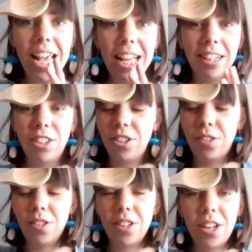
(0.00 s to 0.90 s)
it
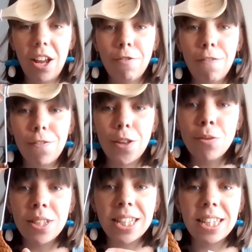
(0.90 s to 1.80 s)
just
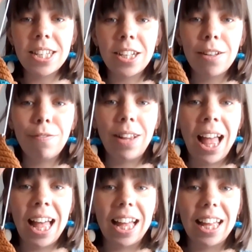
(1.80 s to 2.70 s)
refuses to go
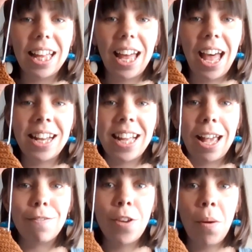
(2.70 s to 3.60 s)
flat, and
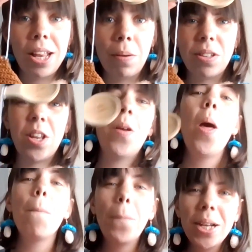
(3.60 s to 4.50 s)
I have no idea what to do,
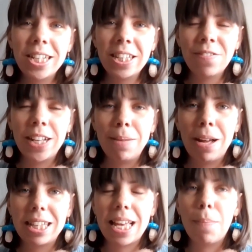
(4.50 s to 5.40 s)
but it doesn't really
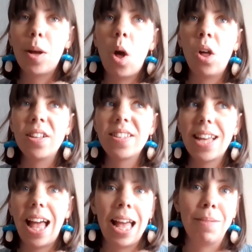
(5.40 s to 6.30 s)
matter
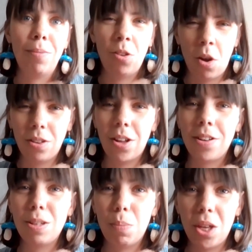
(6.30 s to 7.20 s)
because I'm not
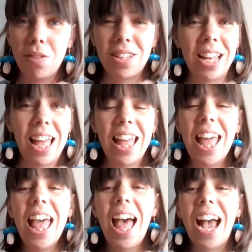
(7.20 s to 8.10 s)
going to be using it.
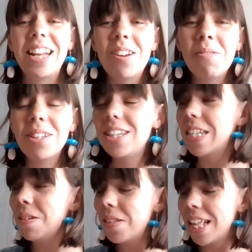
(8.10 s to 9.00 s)
I don't know what to
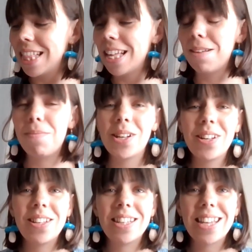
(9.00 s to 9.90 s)
do with it though
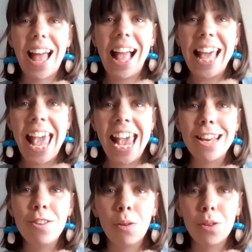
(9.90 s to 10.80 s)
because I
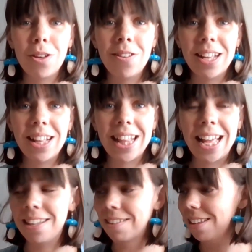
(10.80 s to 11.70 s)
hate not using
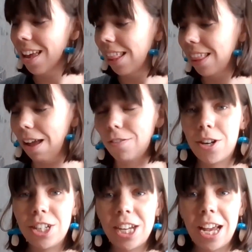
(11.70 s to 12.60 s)
things that I've
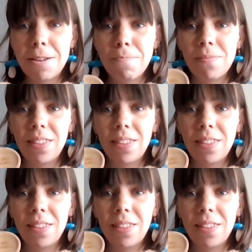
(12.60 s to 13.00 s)
crocheted.